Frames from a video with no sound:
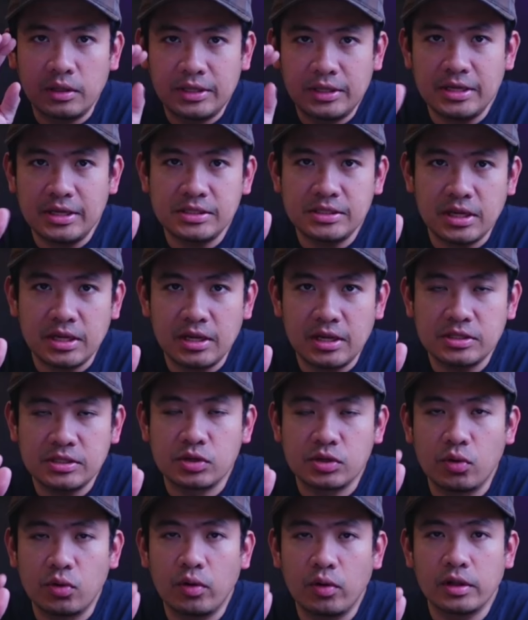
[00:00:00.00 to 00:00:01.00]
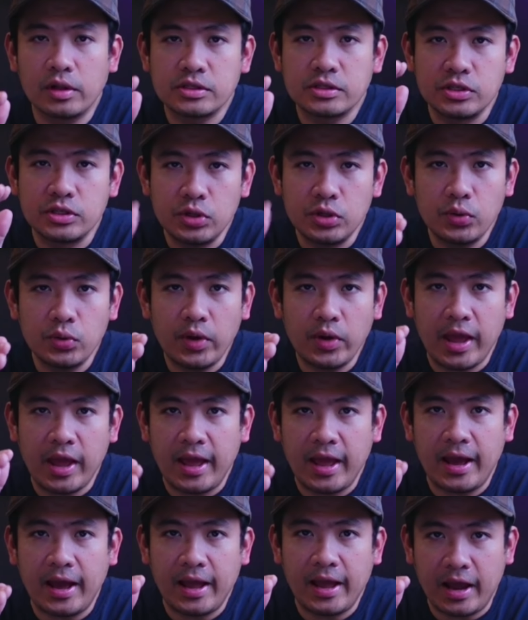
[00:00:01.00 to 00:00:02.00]
This is Google's new
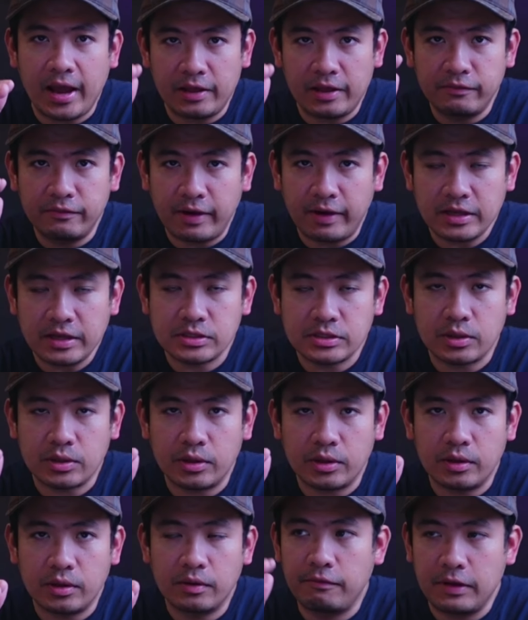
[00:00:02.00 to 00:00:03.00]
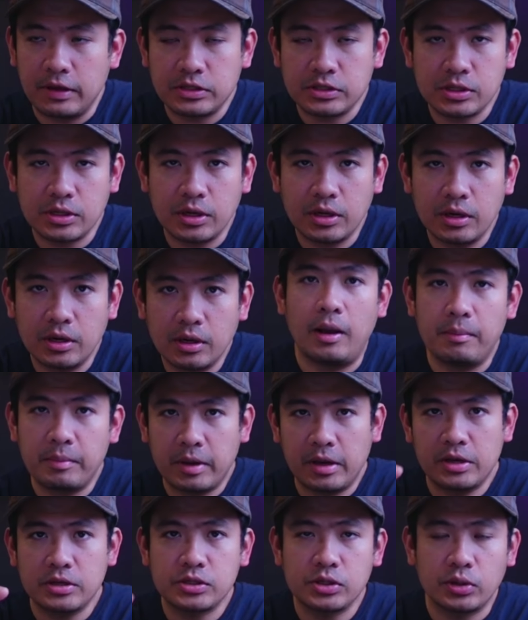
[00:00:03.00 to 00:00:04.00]
AI advisor feature.
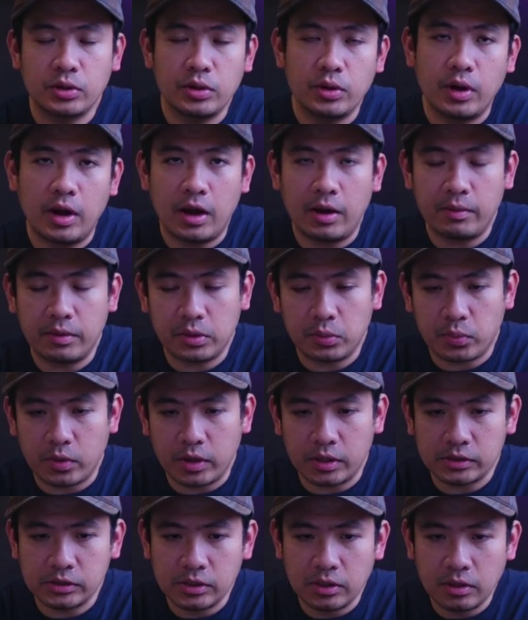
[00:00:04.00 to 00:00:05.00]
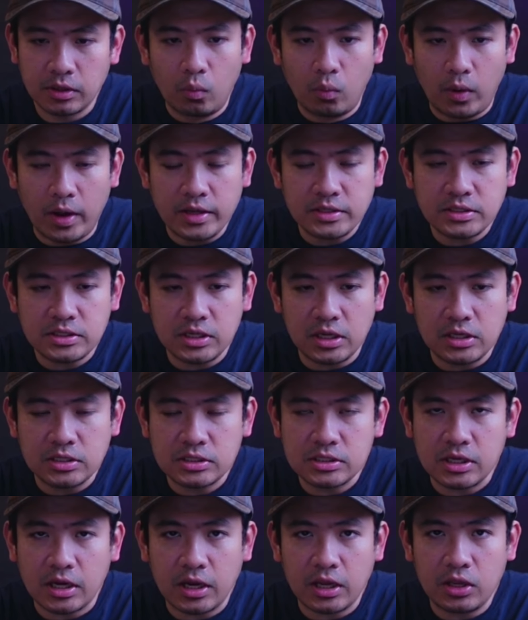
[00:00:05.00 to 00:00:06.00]
I'm going to show you how it works. Once
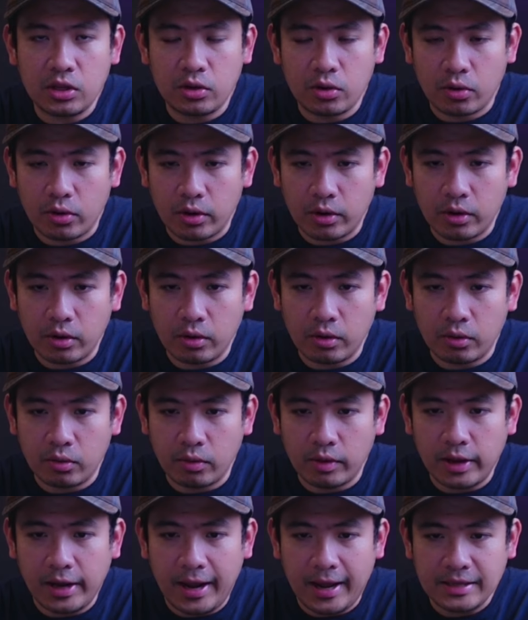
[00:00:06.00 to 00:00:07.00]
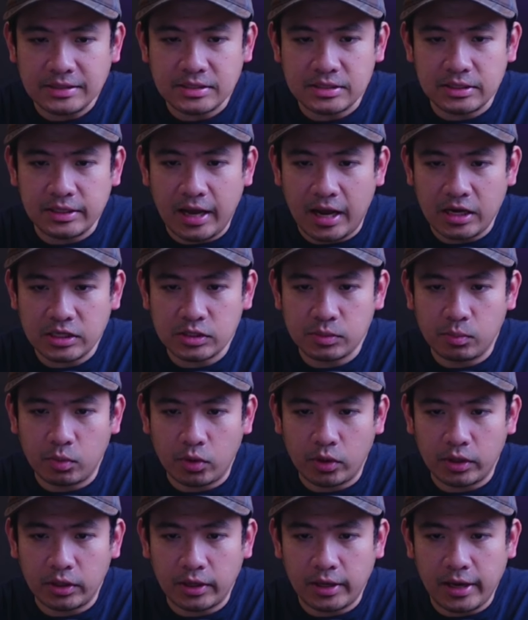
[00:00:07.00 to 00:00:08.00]
inside your Google Ads
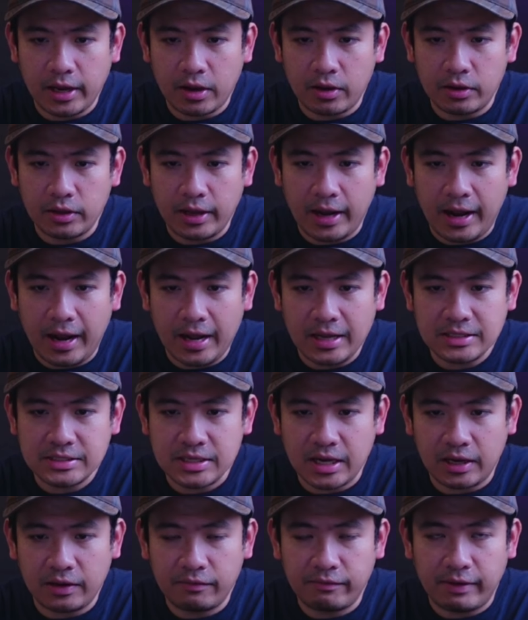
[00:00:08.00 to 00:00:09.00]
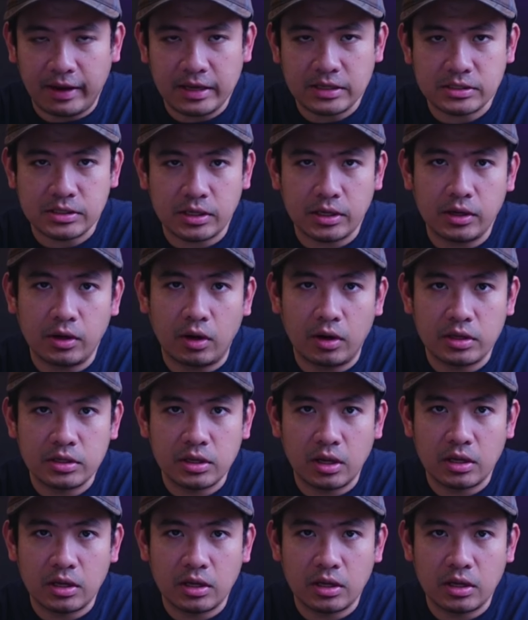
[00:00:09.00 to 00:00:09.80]
dashboard, click on the Ads Advisor.